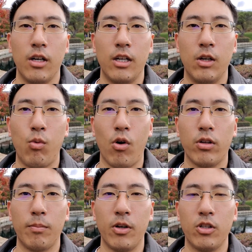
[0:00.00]
He
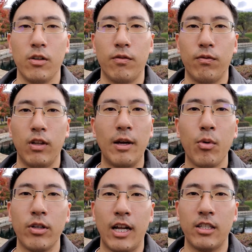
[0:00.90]
worked a bunch of
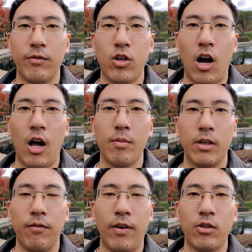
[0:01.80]
labor-intensive jobs
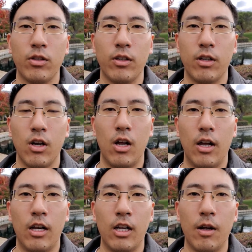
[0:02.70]
and eventually
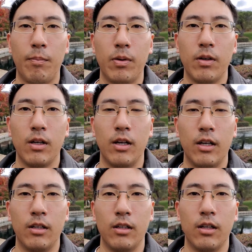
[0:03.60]
ended up
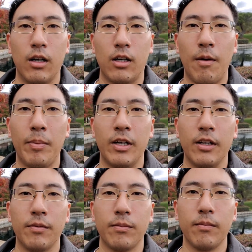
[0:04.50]
in a company.
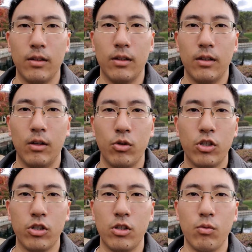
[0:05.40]
He was
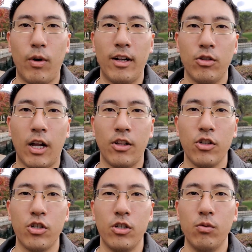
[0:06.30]
just a regular
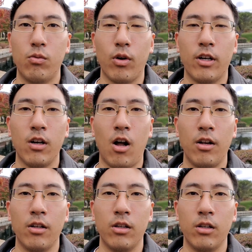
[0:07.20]
technician working
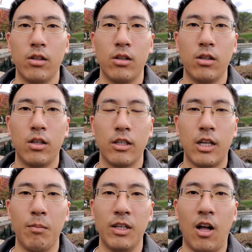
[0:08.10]
on the
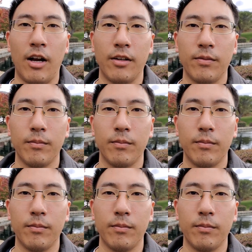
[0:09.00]
assembly line.